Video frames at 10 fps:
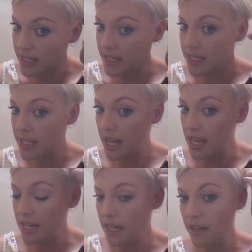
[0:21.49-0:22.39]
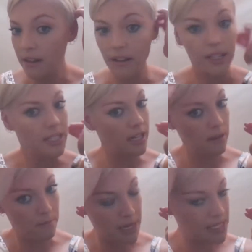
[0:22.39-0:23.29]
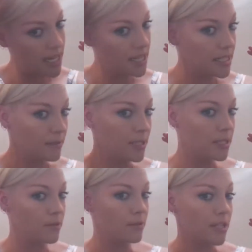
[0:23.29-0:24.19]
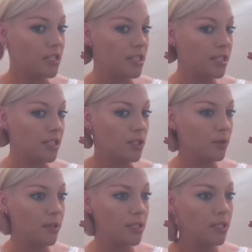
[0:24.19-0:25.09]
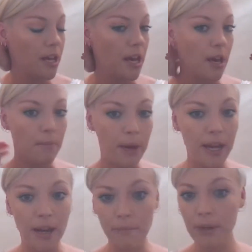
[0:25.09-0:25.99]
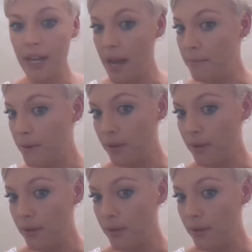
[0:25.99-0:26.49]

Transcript: since then. Got it done on Monday, so we're still adjusting to it, but I'm pretty happy